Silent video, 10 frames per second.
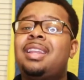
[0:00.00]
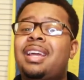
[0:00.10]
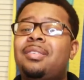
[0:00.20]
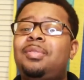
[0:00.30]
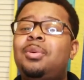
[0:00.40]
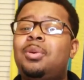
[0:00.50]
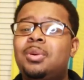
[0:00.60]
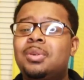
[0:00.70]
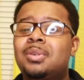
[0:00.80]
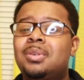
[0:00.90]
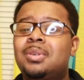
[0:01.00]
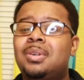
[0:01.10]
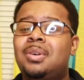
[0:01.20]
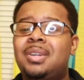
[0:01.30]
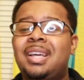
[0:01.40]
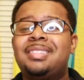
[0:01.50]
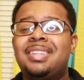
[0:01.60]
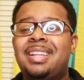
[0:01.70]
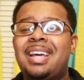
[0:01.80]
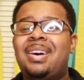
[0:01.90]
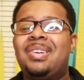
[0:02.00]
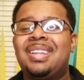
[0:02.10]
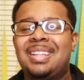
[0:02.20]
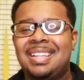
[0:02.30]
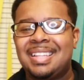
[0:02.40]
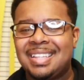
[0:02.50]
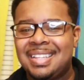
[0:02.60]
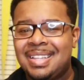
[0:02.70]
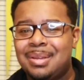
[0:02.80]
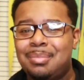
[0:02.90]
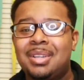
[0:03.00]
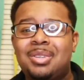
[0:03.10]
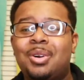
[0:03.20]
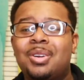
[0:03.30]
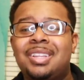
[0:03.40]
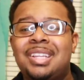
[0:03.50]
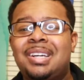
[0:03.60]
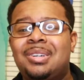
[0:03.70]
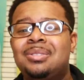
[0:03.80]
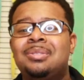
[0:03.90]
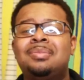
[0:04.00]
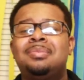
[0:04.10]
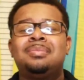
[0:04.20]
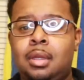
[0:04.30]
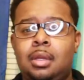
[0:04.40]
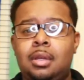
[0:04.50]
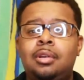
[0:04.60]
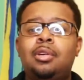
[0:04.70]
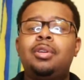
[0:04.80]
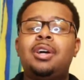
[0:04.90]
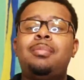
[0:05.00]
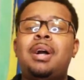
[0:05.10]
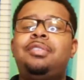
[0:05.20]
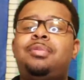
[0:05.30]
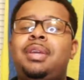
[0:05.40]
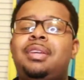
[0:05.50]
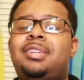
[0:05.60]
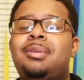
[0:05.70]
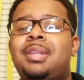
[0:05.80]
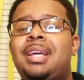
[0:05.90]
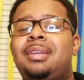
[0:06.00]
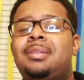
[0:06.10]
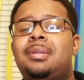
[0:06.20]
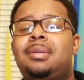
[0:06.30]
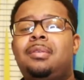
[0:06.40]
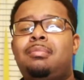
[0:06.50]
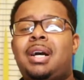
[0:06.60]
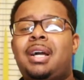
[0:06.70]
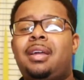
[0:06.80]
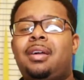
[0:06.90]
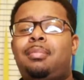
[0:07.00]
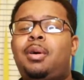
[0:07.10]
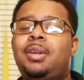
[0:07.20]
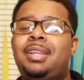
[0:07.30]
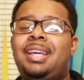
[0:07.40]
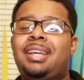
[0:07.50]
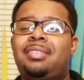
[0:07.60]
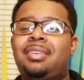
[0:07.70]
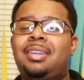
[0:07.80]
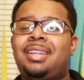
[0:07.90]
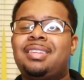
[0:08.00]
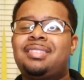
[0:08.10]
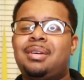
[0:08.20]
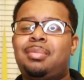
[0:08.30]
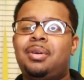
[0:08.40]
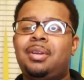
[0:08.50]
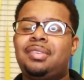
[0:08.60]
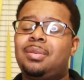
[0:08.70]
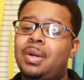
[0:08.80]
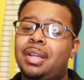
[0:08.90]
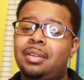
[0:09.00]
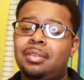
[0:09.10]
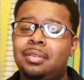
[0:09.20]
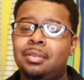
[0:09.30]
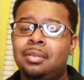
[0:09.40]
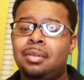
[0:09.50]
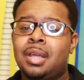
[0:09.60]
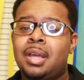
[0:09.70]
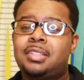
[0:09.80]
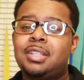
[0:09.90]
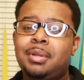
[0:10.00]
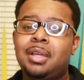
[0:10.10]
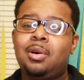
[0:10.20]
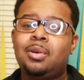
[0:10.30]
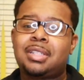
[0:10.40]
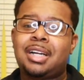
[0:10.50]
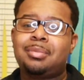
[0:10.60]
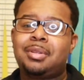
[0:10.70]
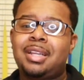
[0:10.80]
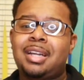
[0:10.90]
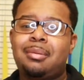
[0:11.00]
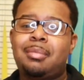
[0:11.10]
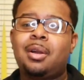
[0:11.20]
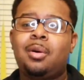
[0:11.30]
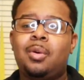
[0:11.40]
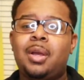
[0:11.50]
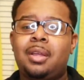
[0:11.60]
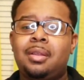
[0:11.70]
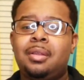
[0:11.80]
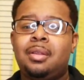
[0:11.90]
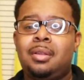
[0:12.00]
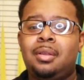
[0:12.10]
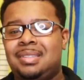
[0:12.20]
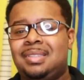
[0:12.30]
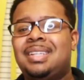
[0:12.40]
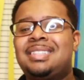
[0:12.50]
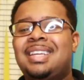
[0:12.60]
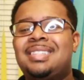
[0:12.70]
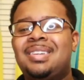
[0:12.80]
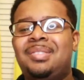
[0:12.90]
look like a fool or a dancing clown and be the talk of the town. Growing up, I used to be intimidated by party dancing and dancing at parties and weddings. It took me a long time to get out of my own way. Let's get into the